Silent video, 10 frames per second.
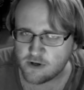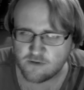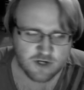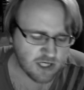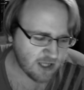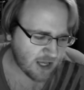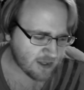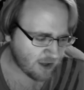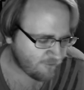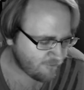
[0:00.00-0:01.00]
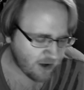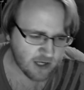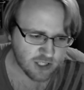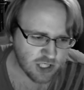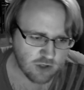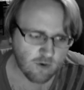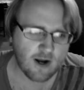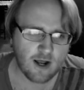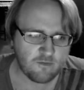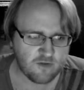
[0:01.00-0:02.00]
But of just like the fucking
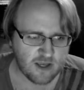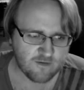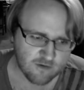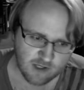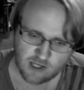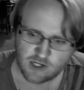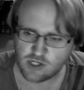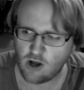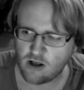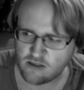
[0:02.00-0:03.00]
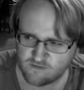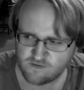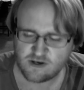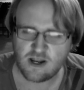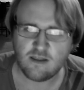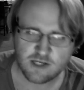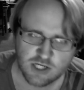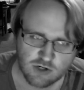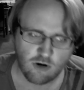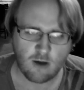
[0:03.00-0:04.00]
straight up flavors like chocolate, vanilla,
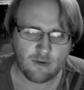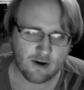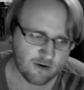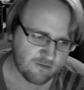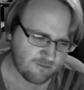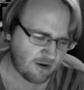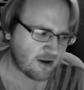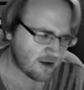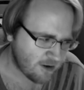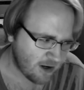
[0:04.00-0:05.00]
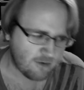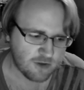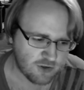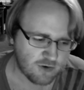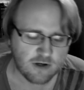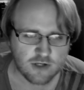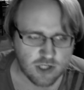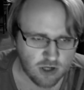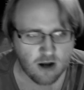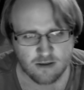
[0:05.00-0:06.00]
strawberry, fucking, you know the drill.
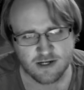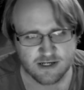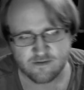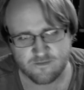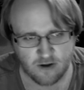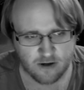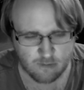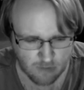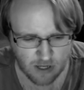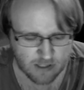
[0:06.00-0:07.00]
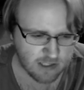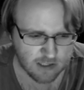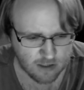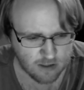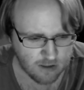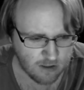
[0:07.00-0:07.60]
Chocolate is the fucking best.